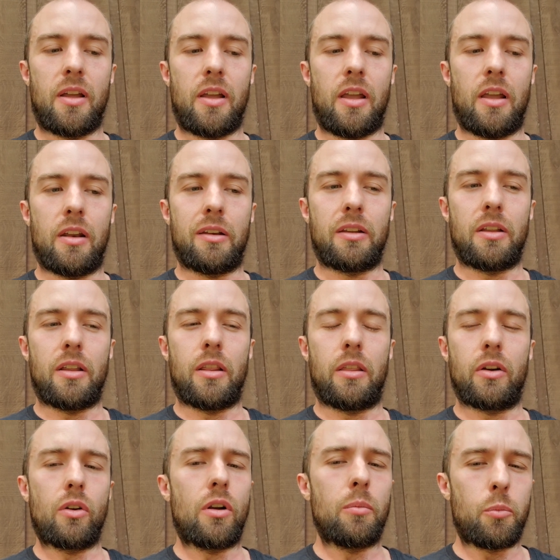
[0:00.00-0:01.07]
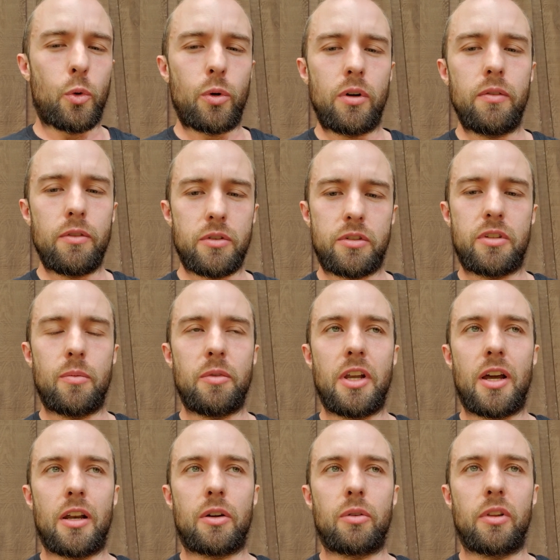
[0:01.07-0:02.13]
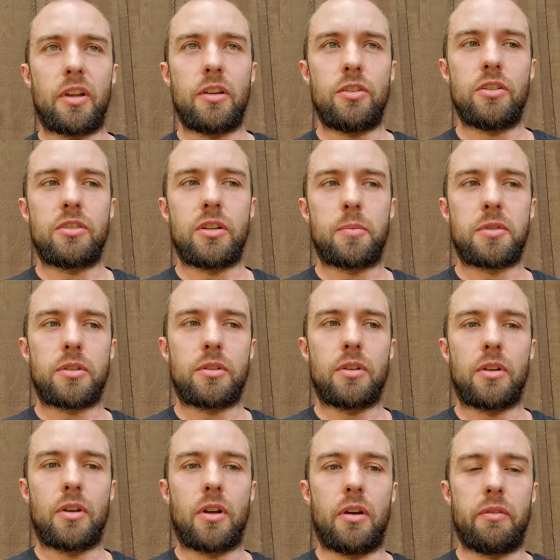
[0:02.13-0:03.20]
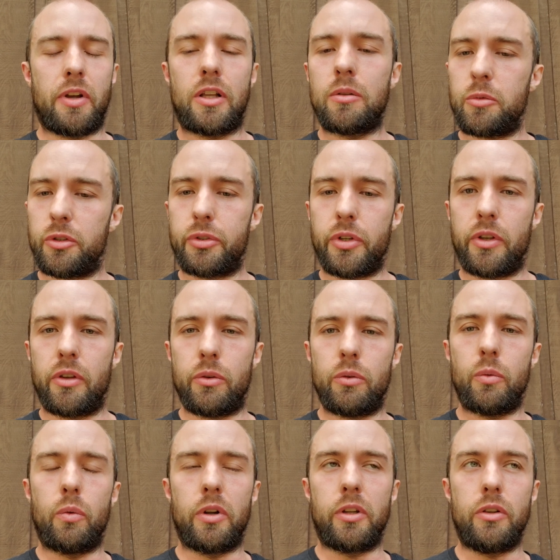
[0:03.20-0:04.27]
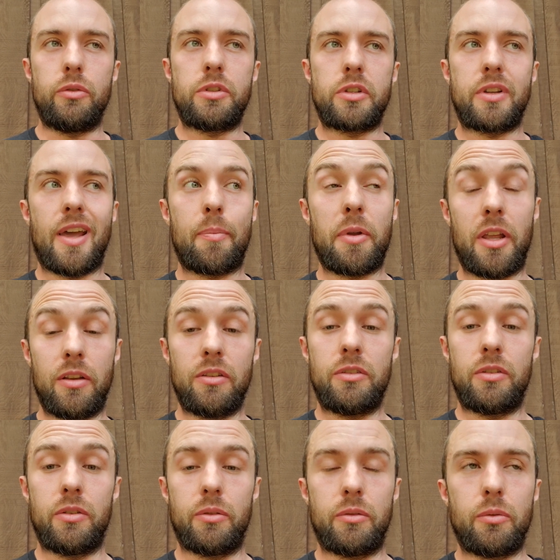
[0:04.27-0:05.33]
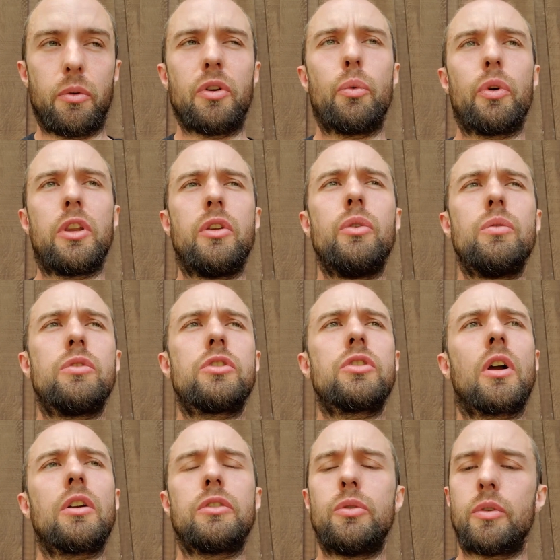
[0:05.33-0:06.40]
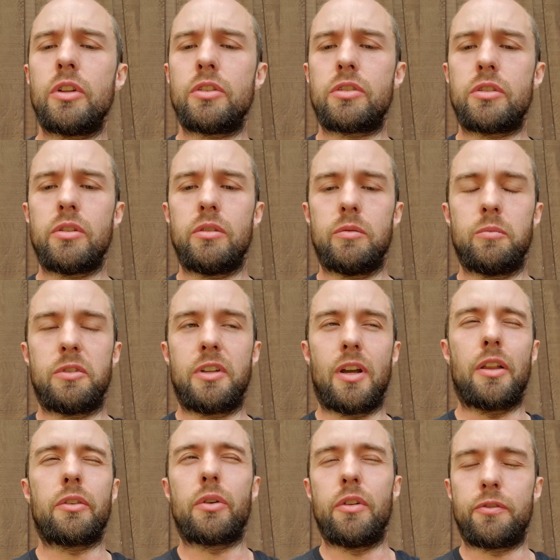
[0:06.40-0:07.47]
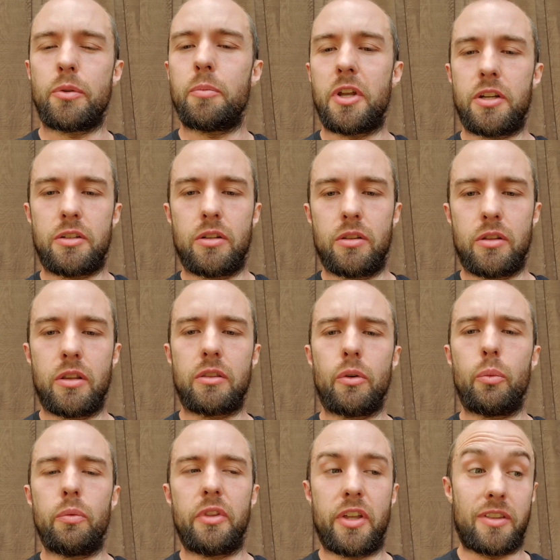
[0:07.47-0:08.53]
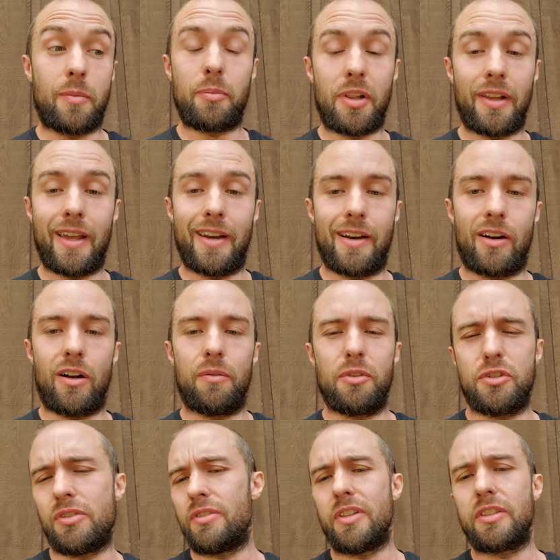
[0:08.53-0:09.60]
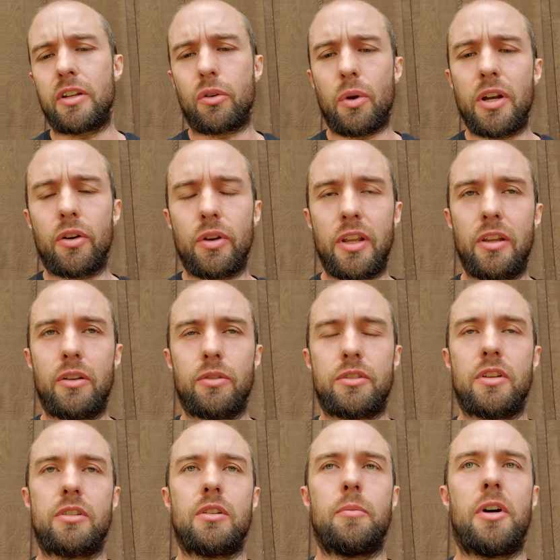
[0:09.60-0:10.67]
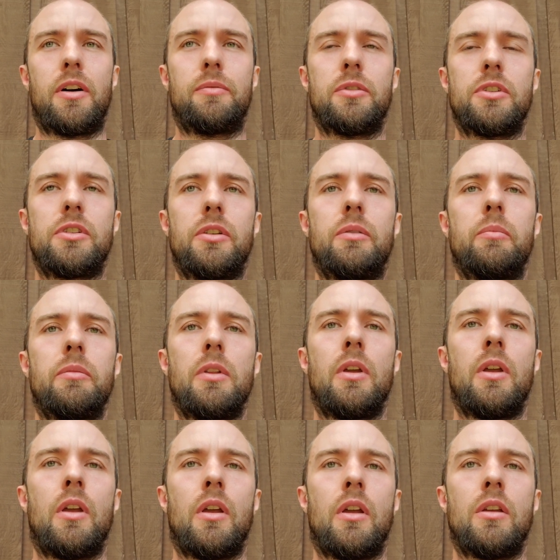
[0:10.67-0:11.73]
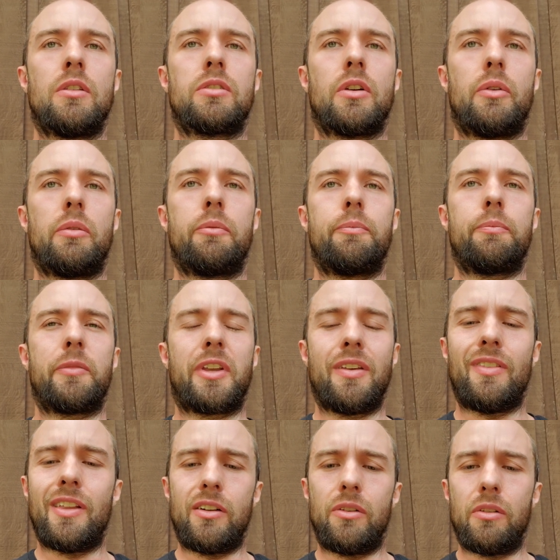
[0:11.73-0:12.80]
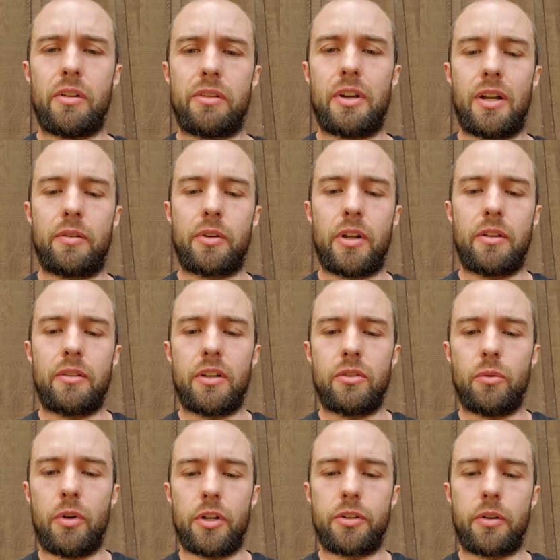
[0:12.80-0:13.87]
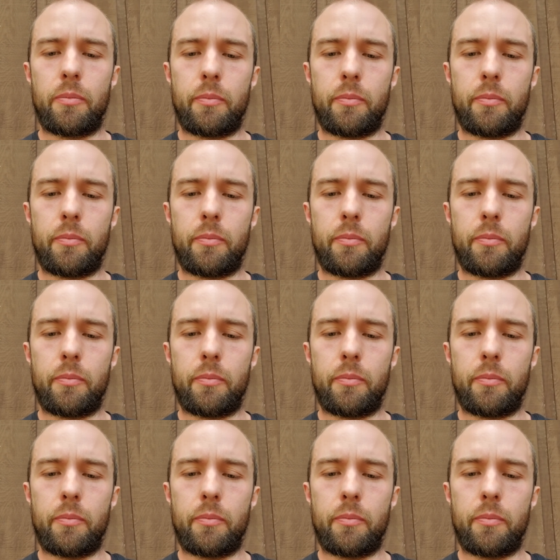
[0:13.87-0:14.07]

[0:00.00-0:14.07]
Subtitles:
And there are more of those symbiotic relationships available to you when you step into, when you start to consume the other information that the planet offers you, that the greater ecosystem offers you. So give that a little thought. Okay, thanks for watching.